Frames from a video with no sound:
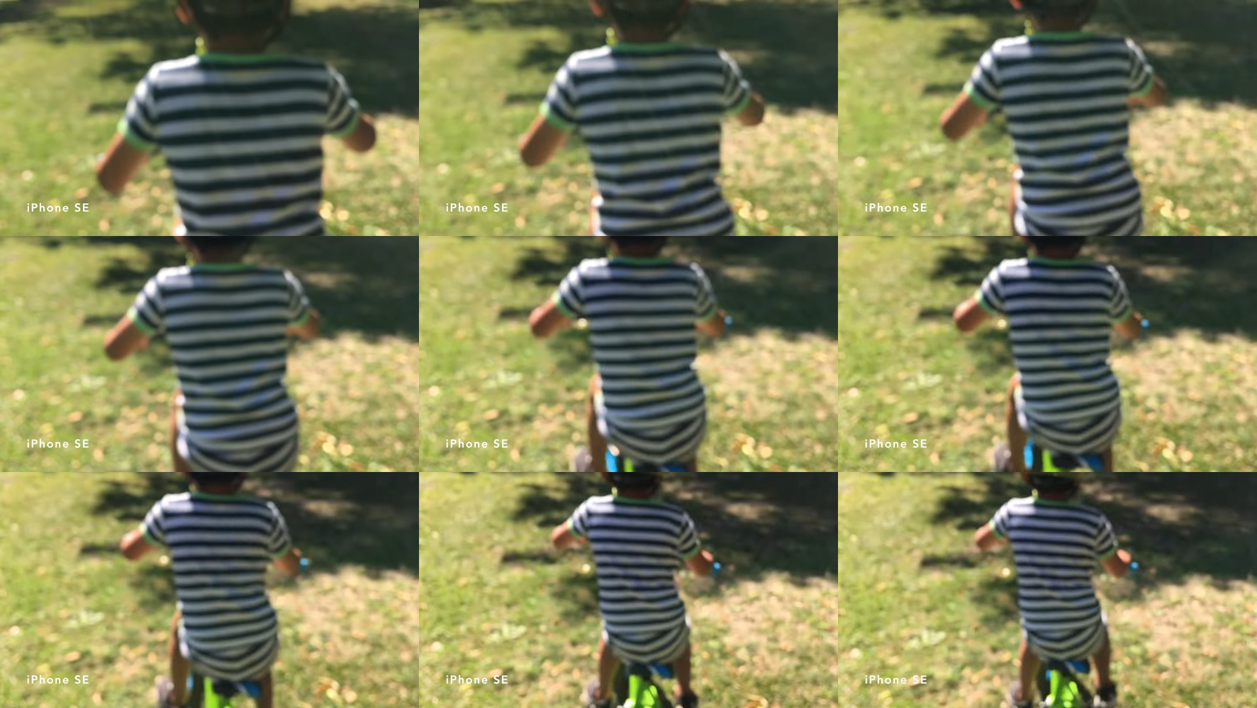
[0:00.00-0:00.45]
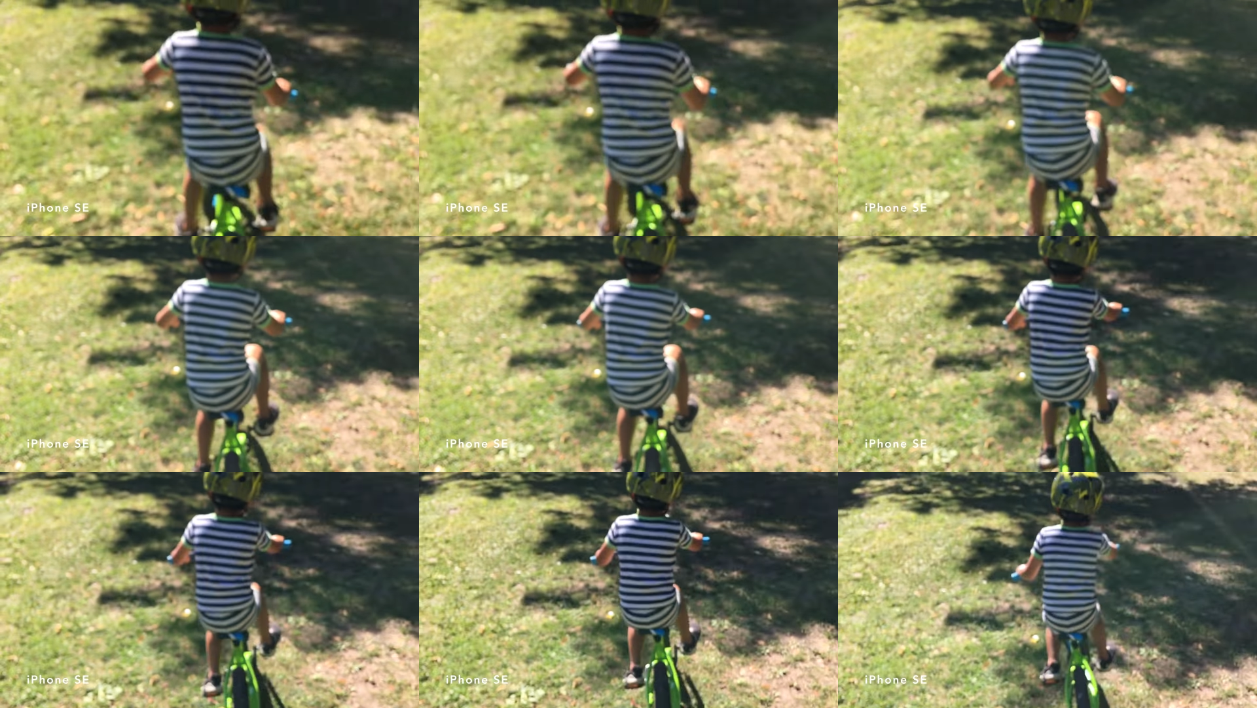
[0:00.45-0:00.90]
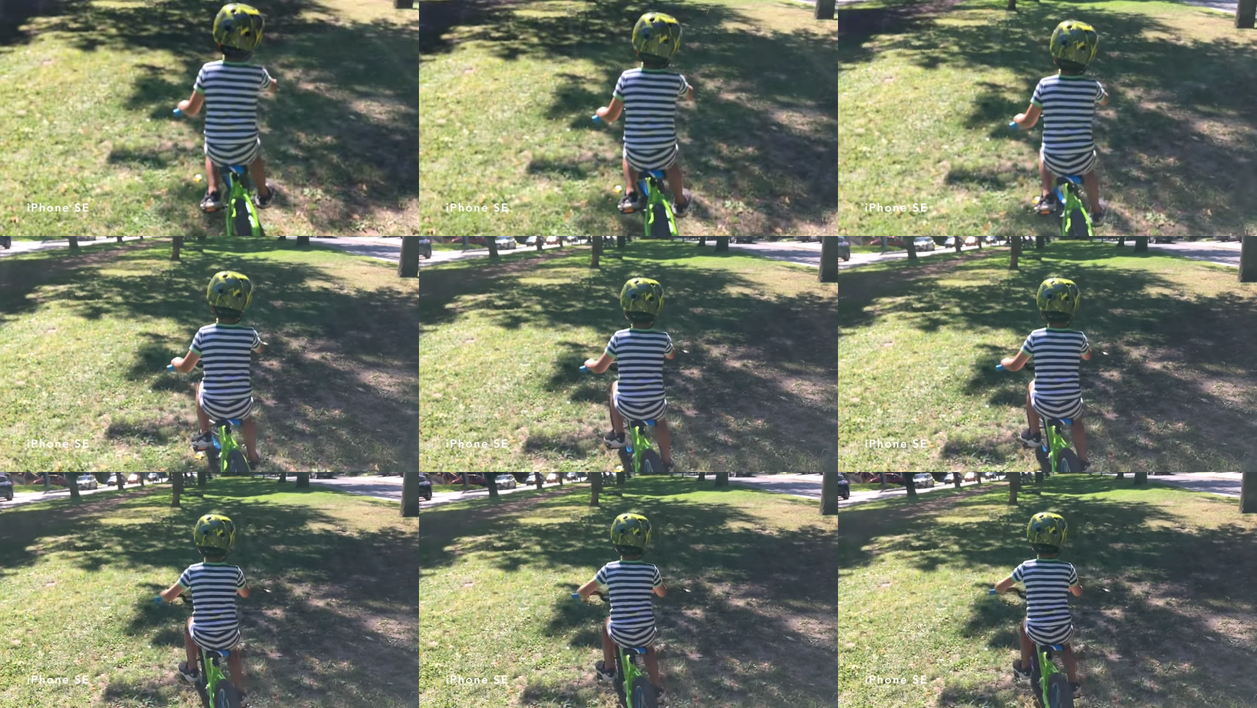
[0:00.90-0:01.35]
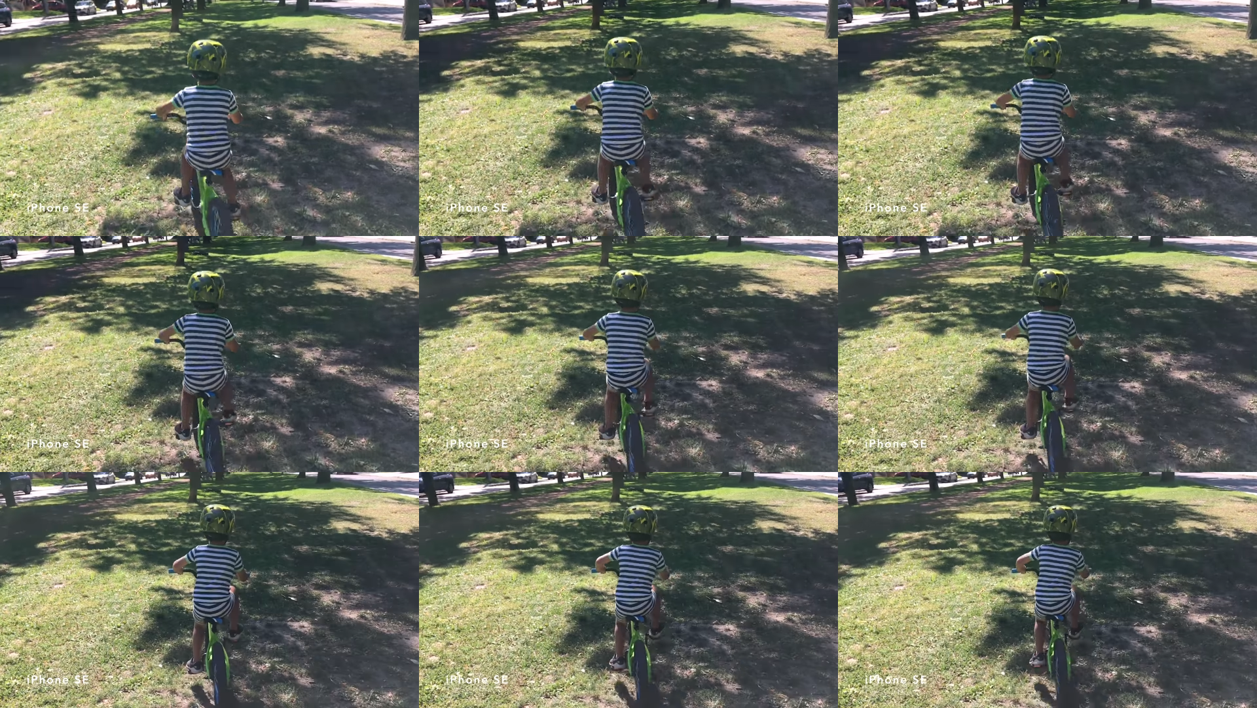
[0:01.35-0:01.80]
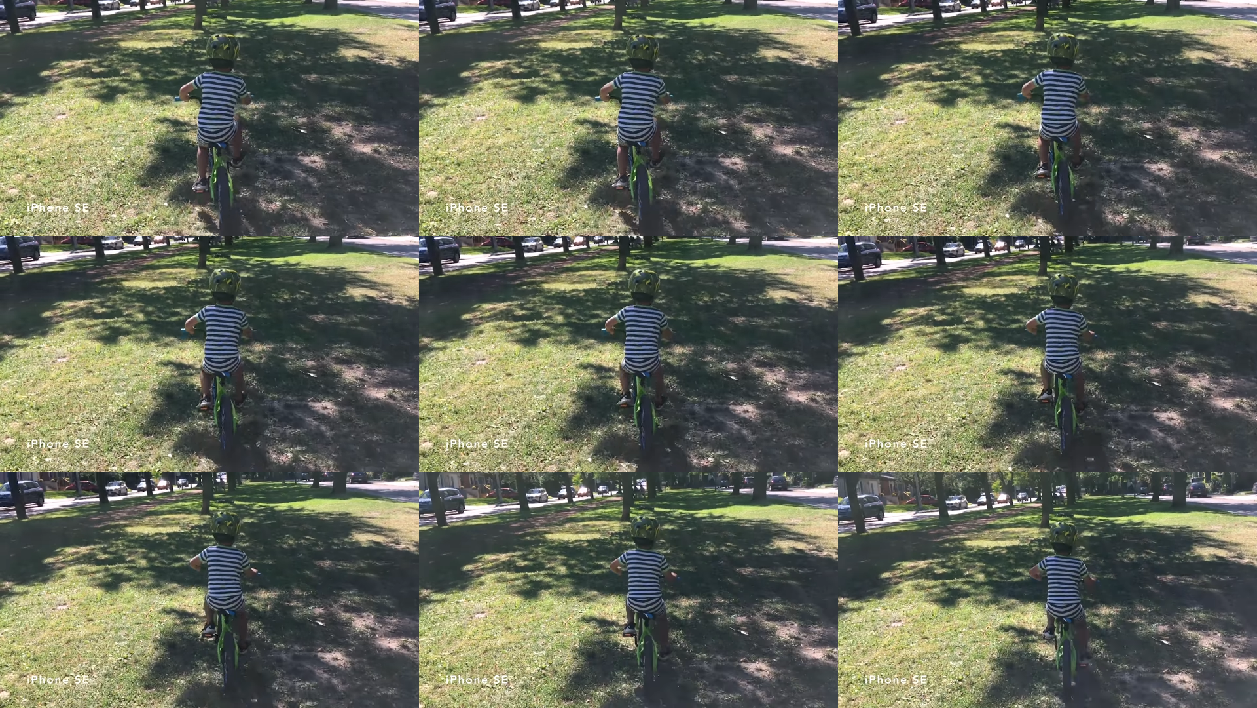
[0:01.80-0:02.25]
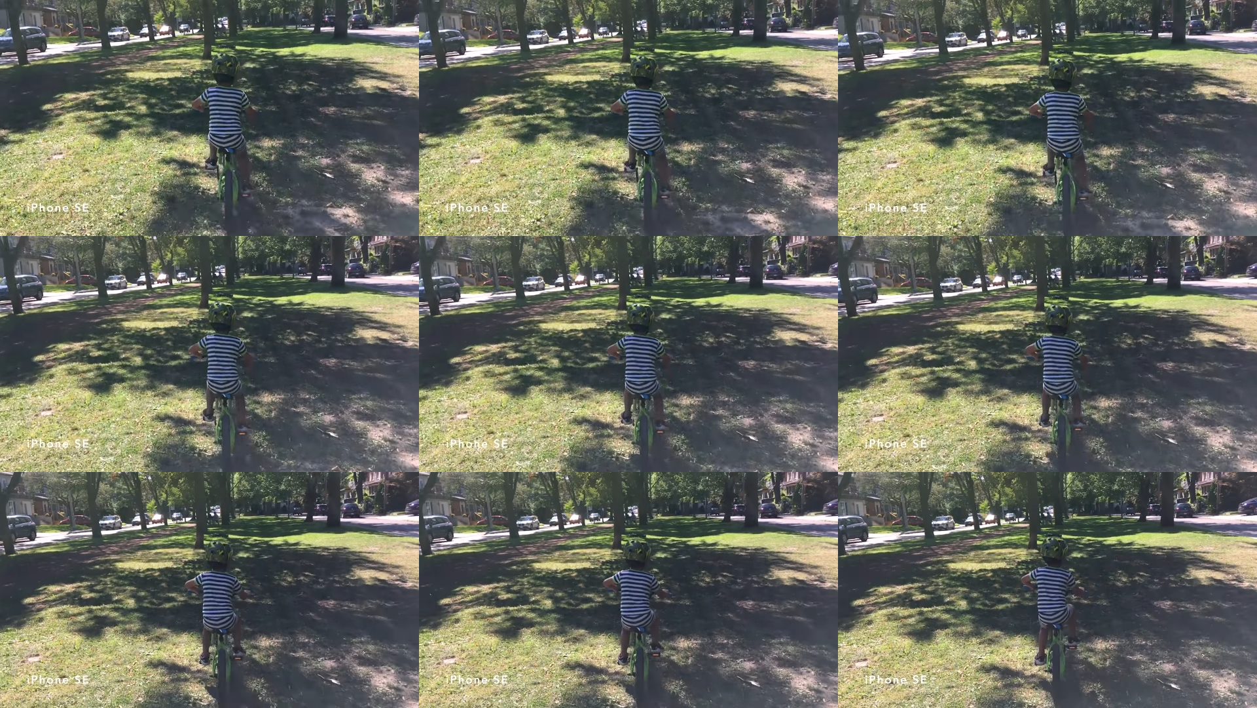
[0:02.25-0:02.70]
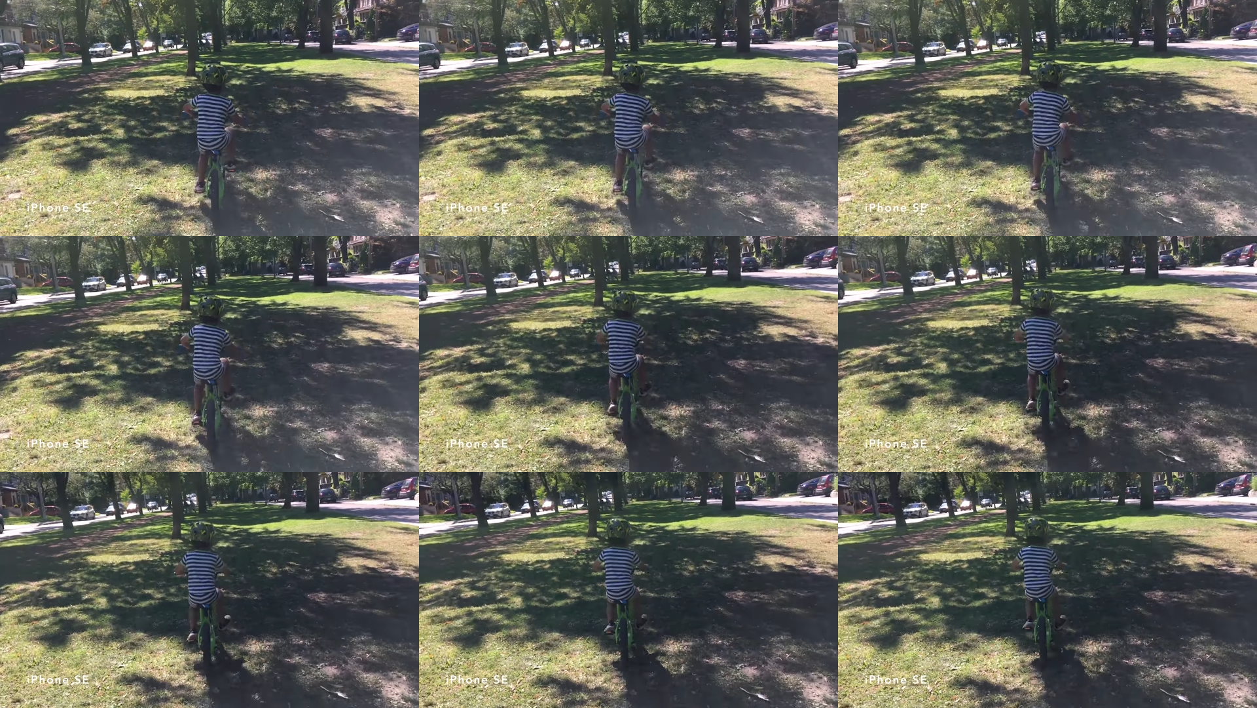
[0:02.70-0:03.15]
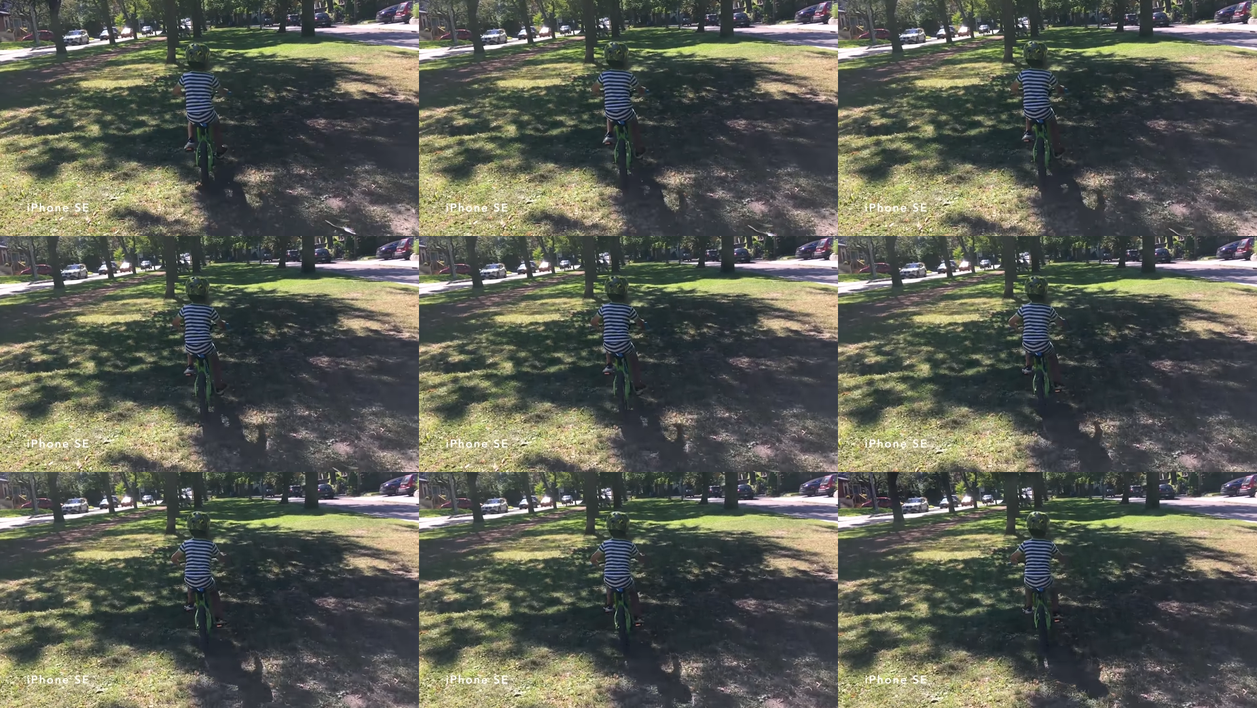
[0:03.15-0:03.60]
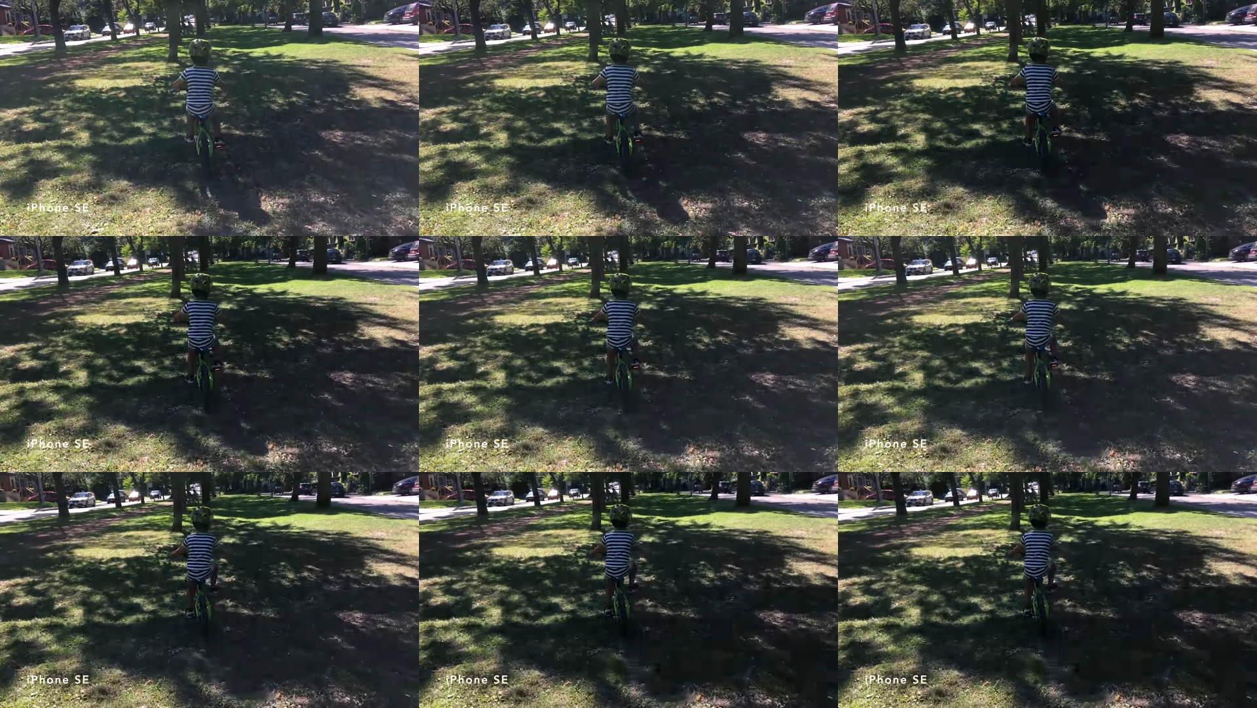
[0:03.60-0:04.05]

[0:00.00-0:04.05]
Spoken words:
No face is visible, so there are no lips to read.